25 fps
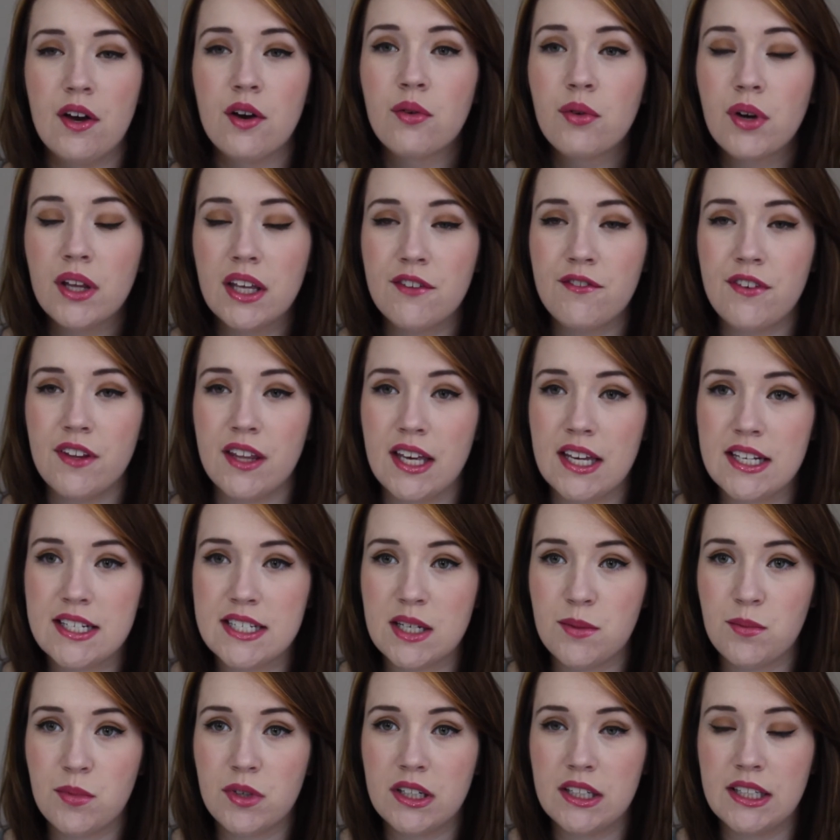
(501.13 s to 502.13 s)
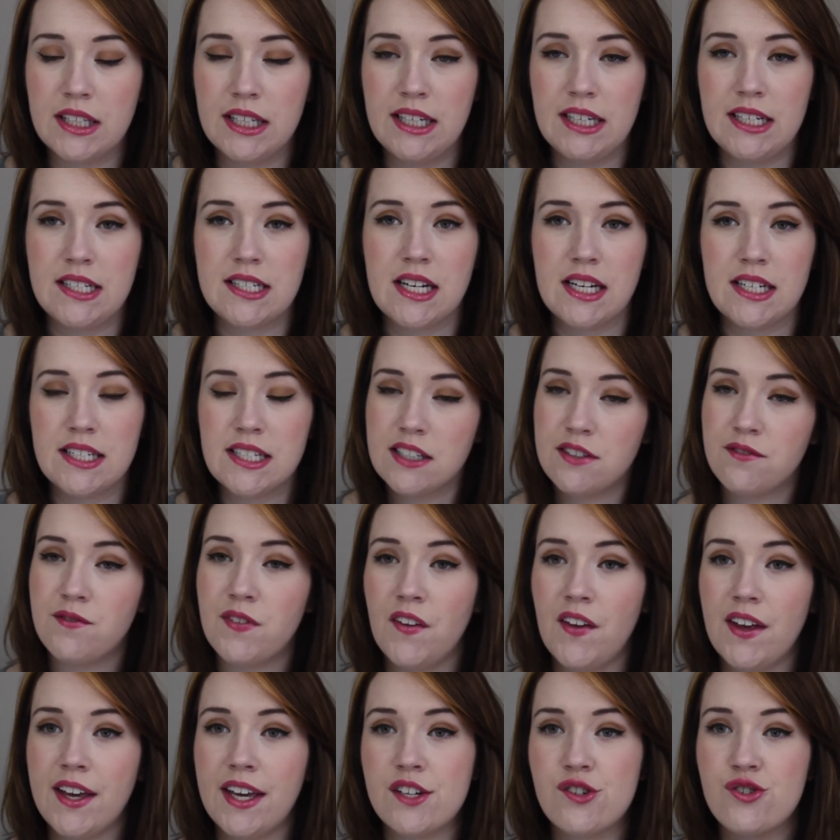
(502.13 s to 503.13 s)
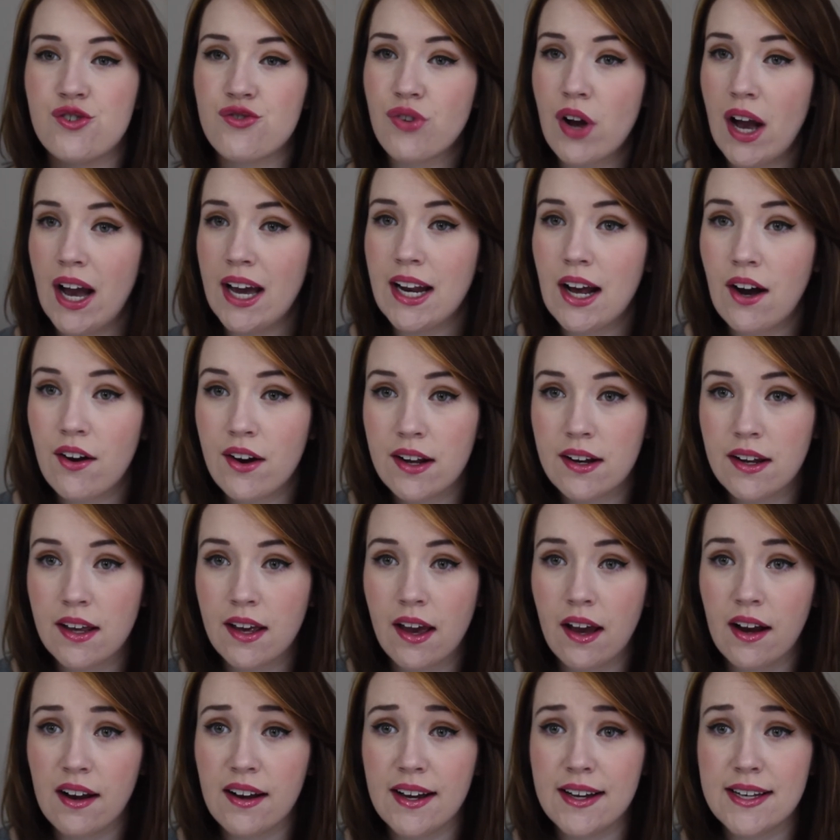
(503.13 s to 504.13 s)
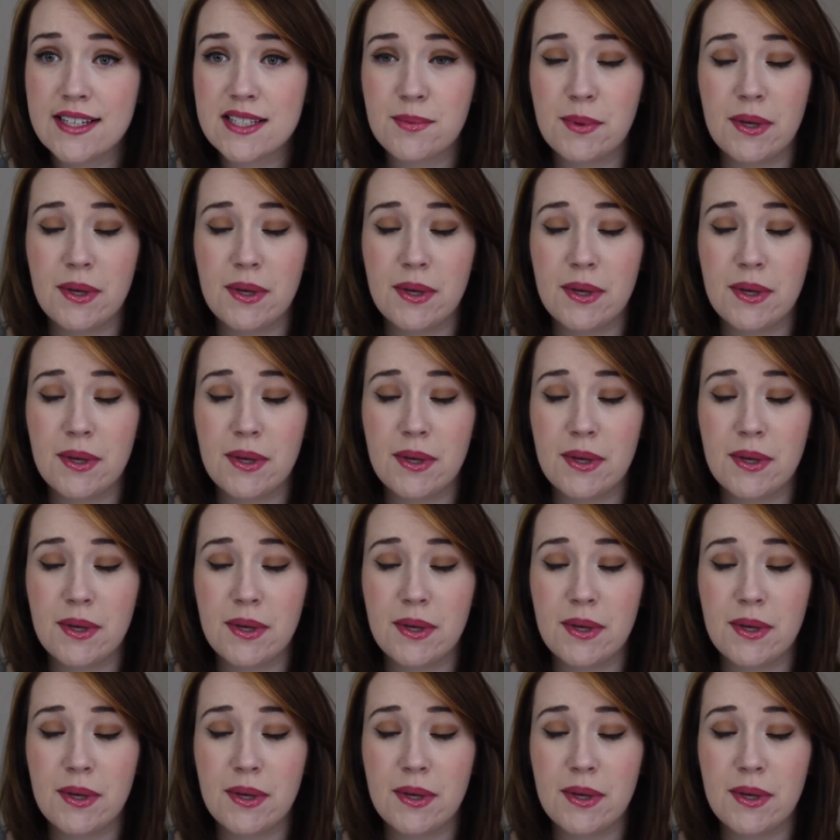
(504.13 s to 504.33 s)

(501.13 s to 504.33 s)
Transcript: Really feel like it deep cleaned. Didn't feel like it dried out any areas,